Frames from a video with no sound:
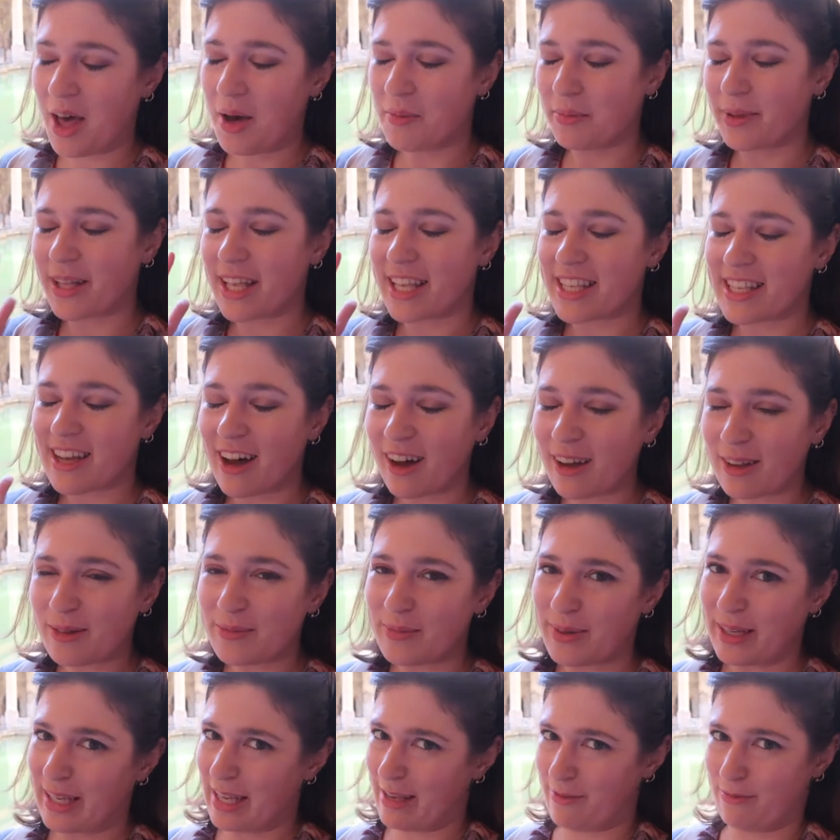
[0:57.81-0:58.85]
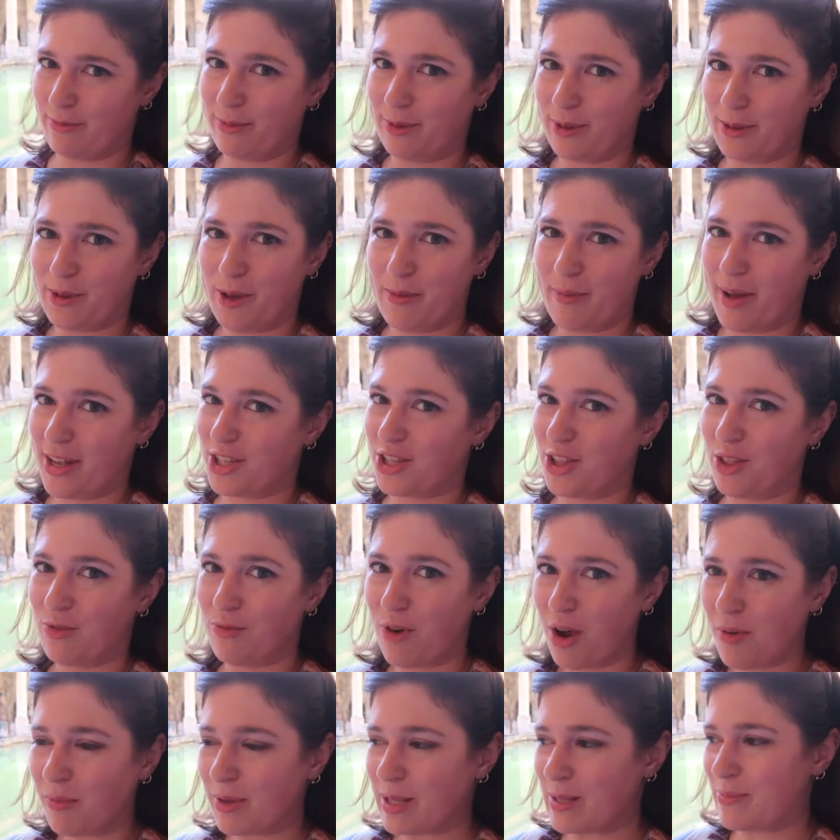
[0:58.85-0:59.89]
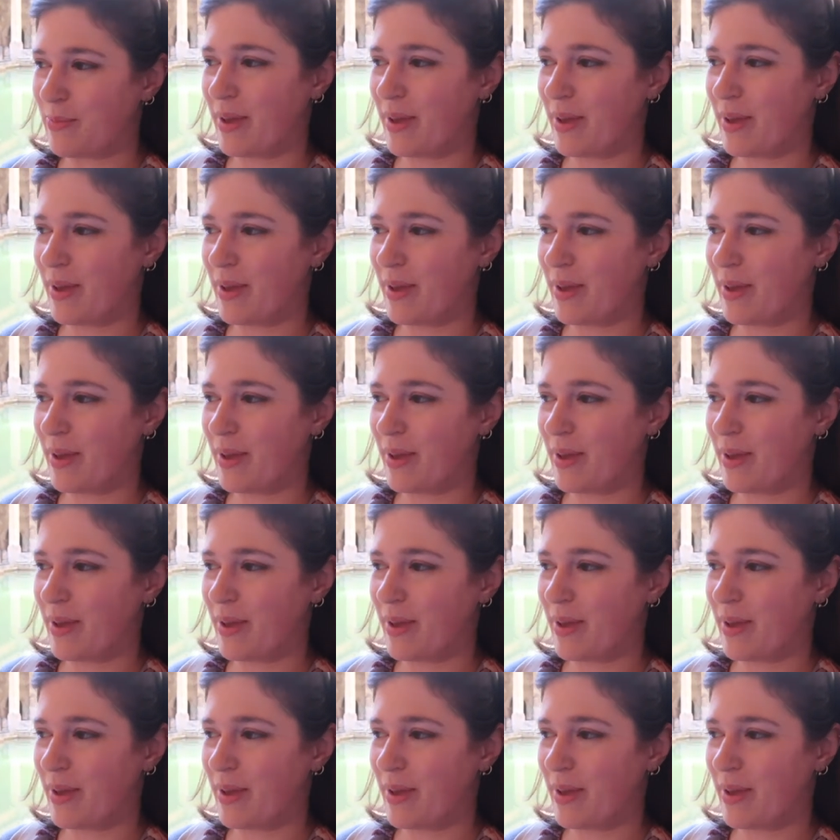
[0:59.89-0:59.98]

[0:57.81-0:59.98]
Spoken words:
but it is unbelievable to imagine the Romans